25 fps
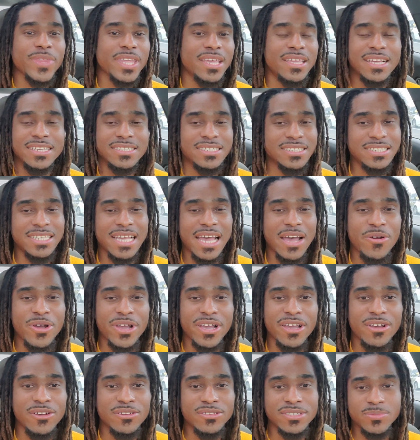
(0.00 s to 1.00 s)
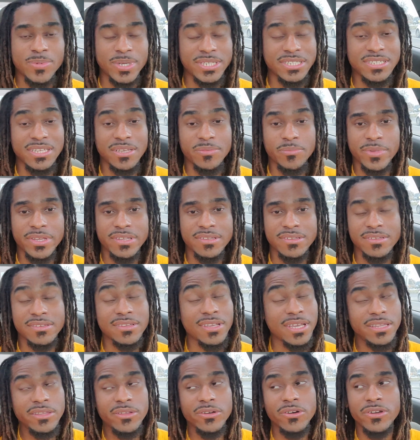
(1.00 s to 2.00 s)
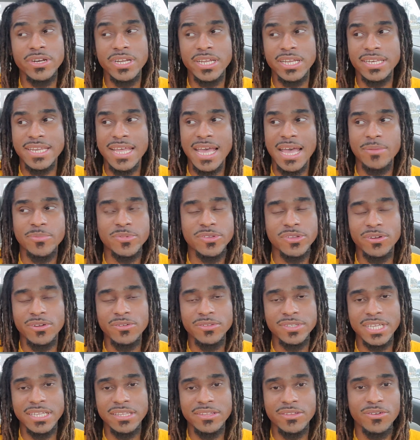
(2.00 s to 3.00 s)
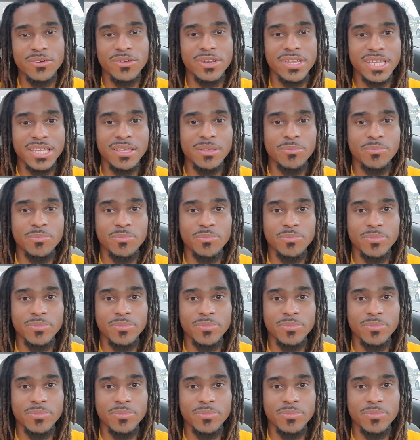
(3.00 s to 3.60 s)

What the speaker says: That's just how it goes, especially in business. And they're going to adapt. So don't think they're going to get